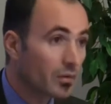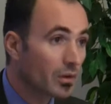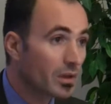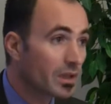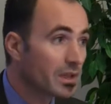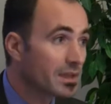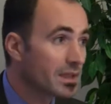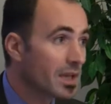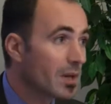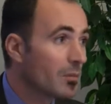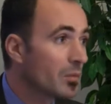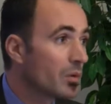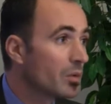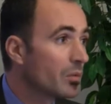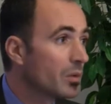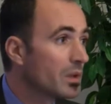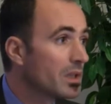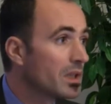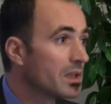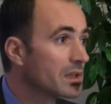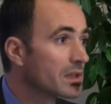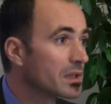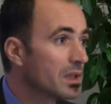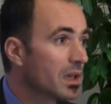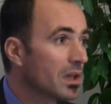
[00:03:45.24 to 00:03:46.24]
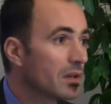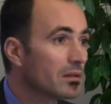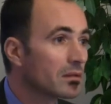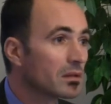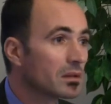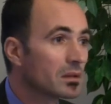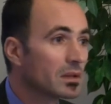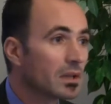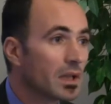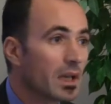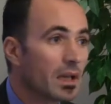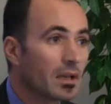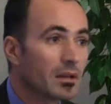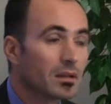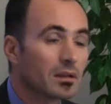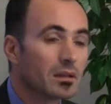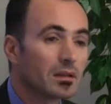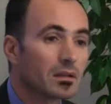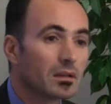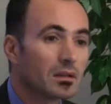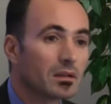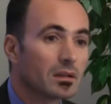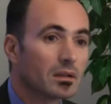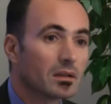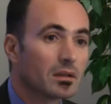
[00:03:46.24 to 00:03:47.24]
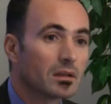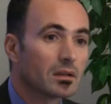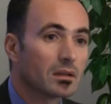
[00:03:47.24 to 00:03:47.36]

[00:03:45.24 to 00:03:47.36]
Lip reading: For example, we discovered that